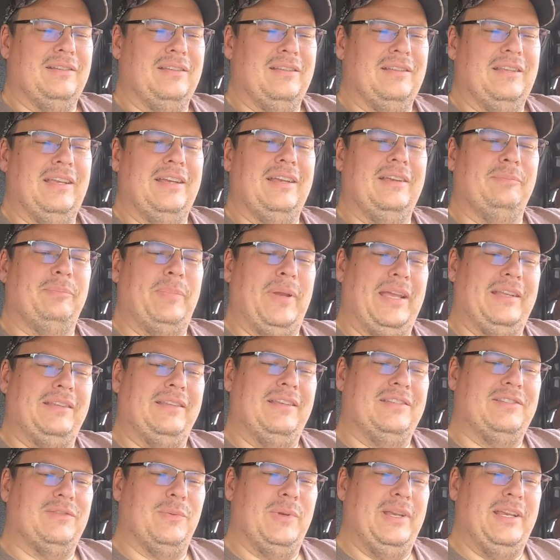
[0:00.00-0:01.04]
They paid
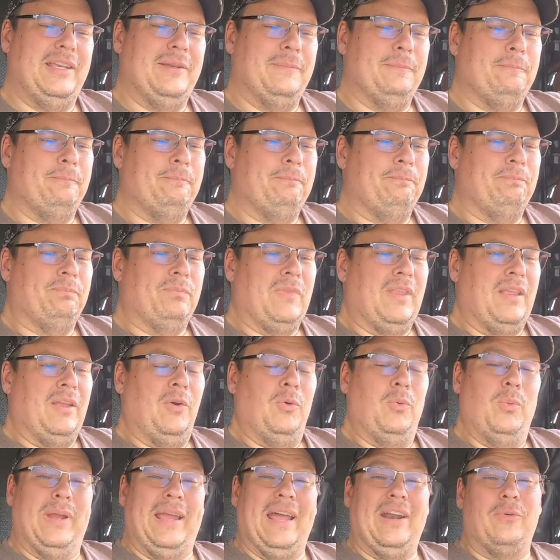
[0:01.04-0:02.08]
this week.
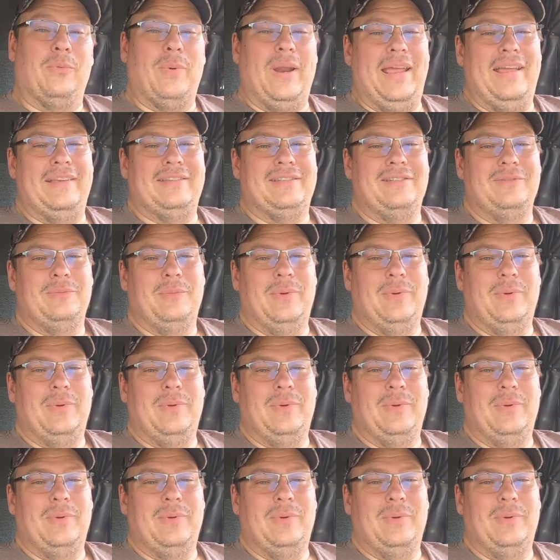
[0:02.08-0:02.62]
We got a raise.